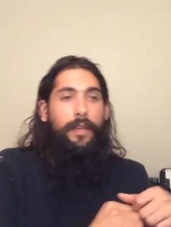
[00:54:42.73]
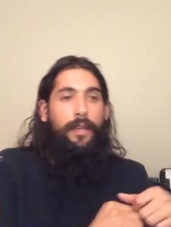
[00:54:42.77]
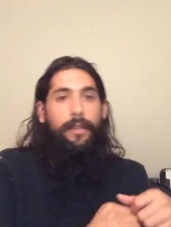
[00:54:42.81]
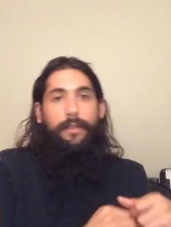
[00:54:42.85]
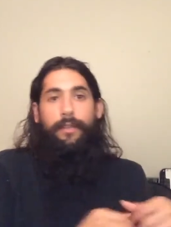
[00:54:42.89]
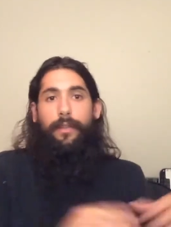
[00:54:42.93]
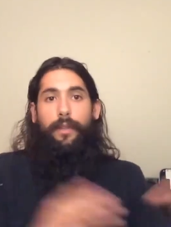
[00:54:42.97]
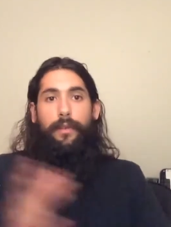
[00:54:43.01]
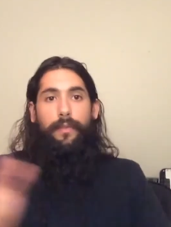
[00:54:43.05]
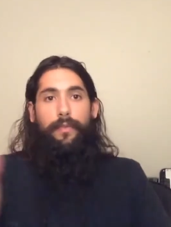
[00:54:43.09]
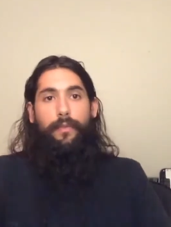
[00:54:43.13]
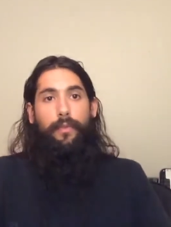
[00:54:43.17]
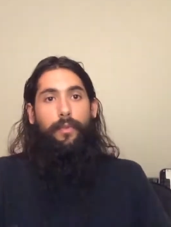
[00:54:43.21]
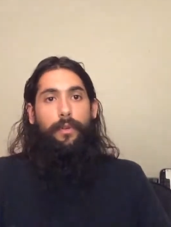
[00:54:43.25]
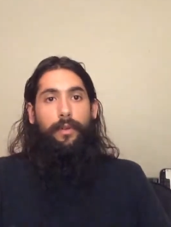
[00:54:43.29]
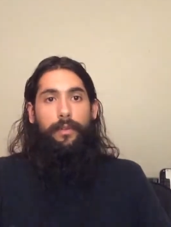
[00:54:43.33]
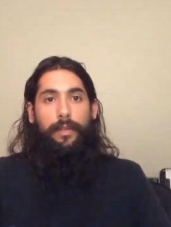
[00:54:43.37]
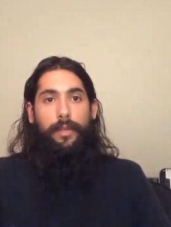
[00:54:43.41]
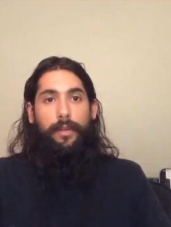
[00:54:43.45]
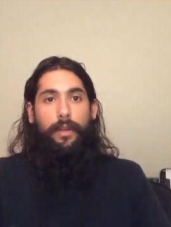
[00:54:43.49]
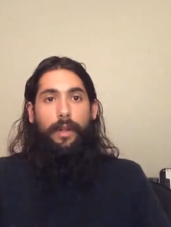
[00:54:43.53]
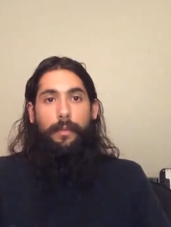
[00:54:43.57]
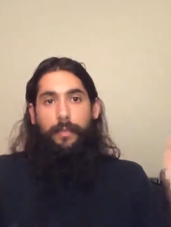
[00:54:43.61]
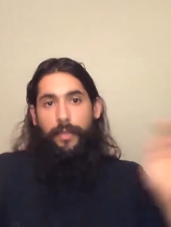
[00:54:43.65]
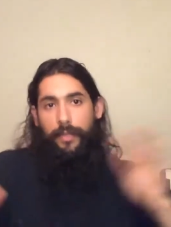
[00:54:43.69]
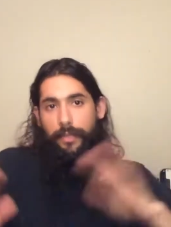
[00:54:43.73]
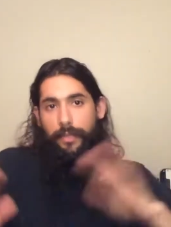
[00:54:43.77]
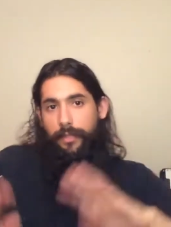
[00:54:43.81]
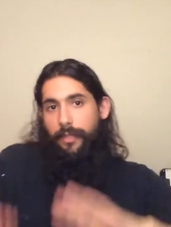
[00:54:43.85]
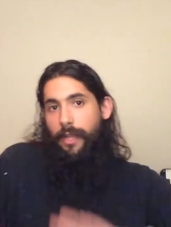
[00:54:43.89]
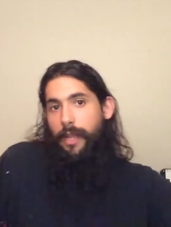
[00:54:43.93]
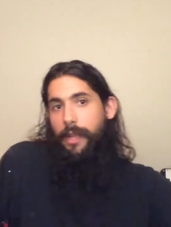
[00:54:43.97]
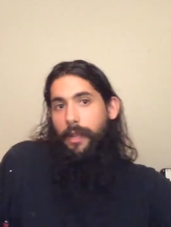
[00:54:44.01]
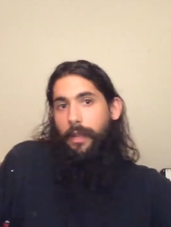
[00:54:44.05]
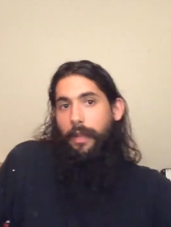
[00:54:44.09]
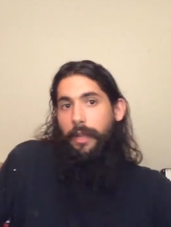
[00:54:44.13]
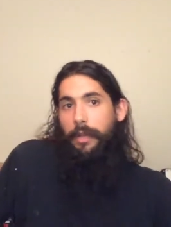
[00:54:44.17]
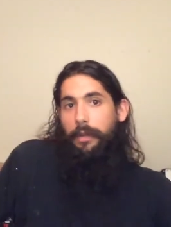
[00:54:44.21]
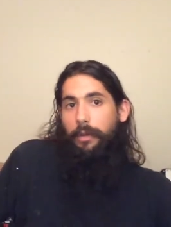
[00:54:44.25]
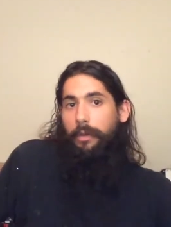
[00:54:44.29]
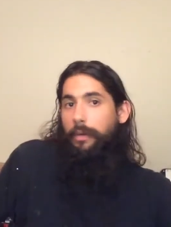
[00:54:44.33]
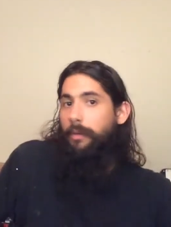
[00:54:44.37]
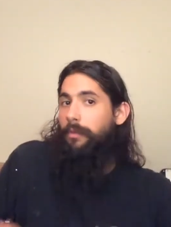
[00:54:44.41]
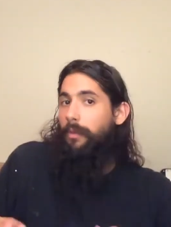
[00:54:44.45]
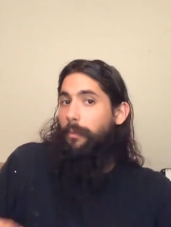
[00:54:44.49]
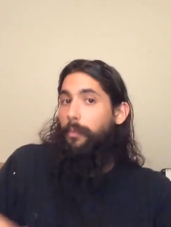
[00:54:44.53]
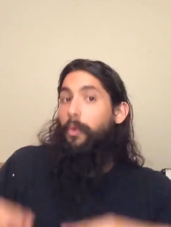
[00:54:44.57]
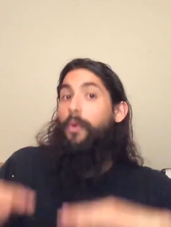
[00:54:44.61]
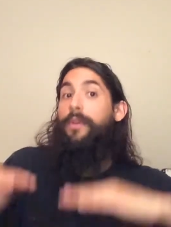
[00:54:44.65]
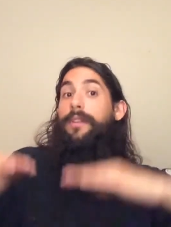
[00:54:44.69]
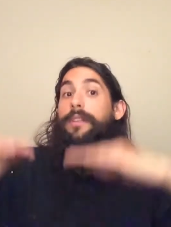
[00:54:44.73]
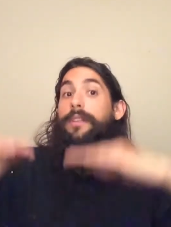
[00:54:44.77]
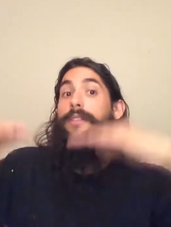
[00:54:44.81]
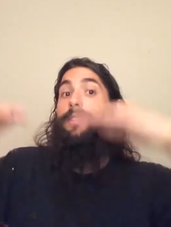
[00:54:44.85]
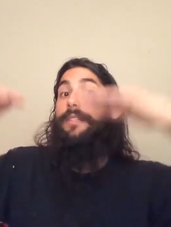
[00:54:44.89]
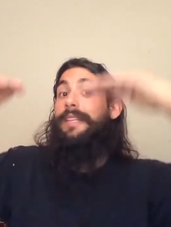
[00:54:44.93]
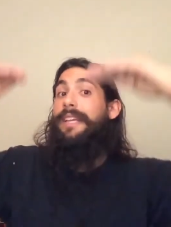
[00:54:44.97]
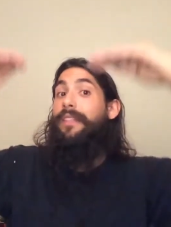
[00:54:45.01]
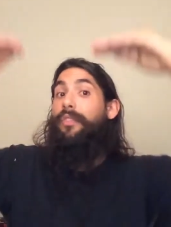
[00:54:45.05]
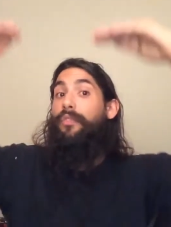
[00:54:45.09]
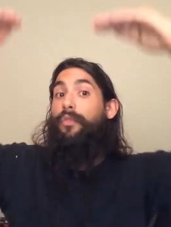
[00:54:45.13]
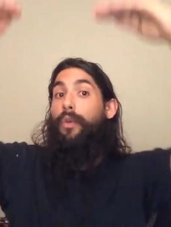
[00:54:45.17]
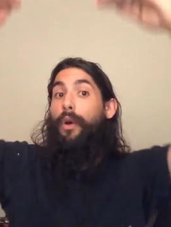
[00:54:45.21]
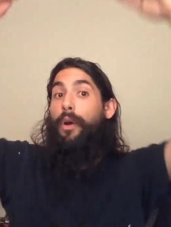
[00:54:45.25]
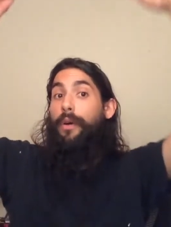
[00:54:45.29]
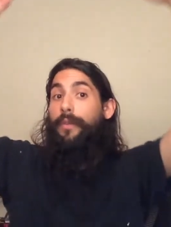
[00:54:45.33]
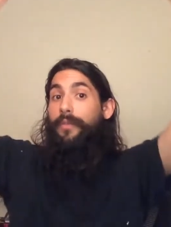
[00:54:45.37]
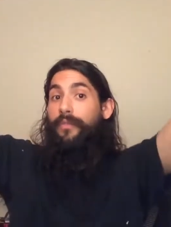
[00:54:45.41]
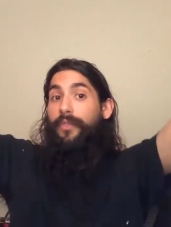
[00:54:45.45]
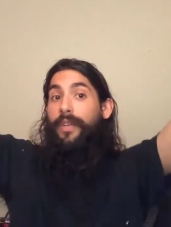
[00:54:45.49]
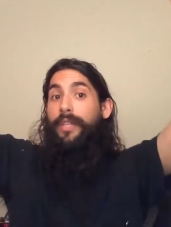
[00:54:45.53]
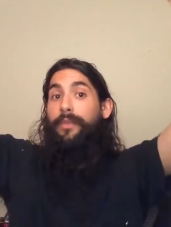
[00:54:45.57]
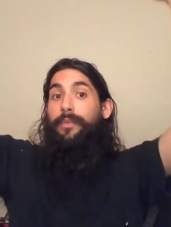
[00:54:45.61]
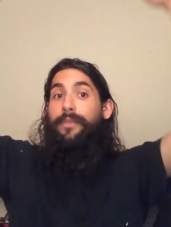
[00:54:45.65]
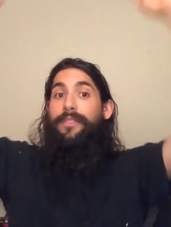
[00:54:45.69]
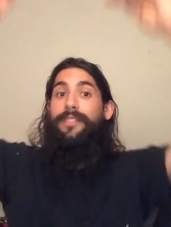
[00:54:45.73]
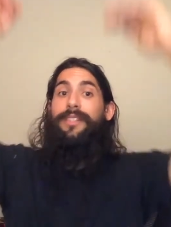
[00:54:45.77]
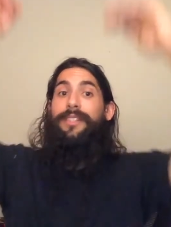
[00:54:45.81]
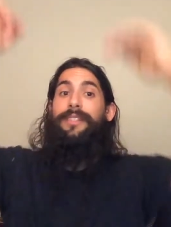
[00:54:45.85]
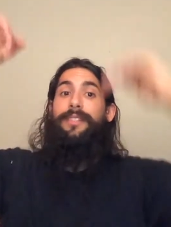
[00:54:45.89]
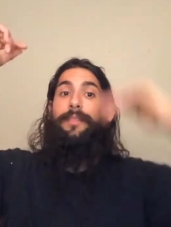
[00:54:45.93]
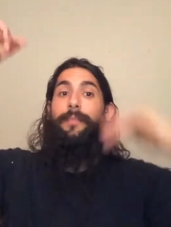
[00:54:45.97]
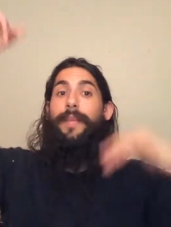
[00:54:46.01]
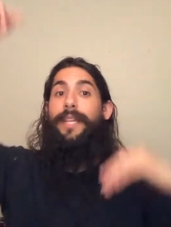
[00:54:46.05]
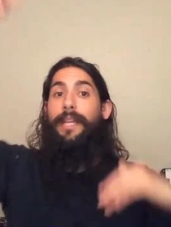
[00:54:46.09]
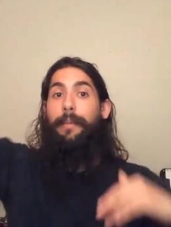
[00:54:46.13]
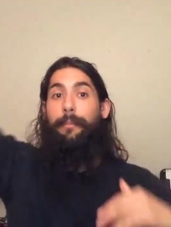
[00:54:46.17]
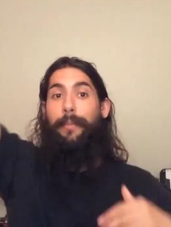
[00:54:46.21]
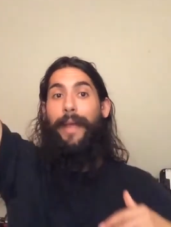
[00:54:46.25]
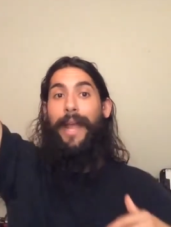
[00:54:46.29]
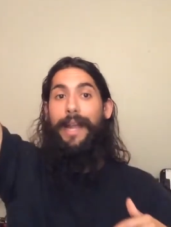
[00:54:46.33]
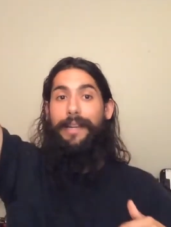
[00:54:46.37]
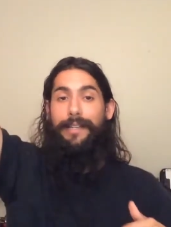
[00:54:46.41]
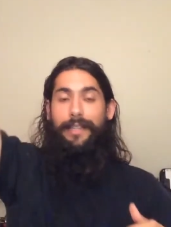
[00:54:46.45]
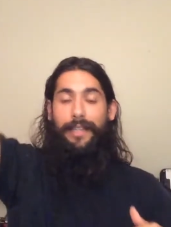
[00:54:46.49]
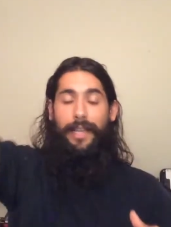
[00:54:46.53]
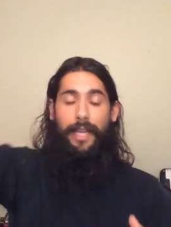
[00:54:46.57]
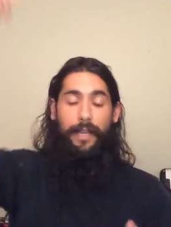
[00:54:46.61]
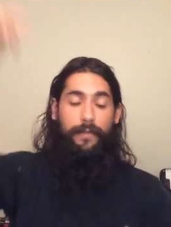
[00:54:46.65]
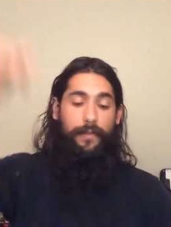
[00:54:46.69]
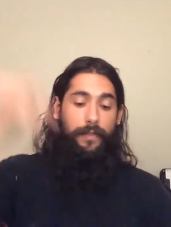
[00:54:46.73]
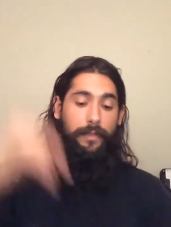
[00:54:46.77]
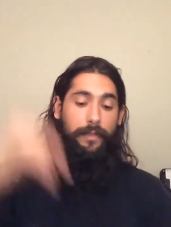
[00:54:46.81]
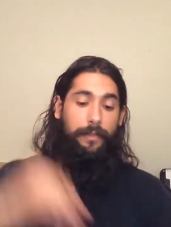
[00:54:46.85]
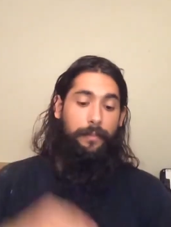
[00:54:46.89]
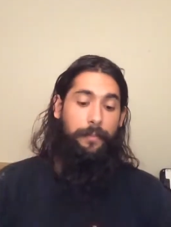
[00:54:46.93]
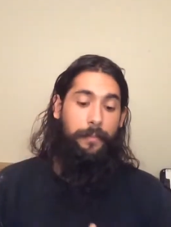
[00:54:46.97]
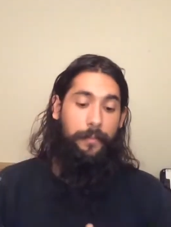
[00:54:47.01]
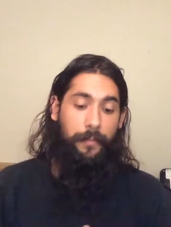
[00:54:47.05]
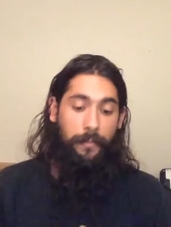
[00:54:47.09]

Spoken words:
Therefore, I'm just staying here. The point is to get through all frequencies and make it back to heaven.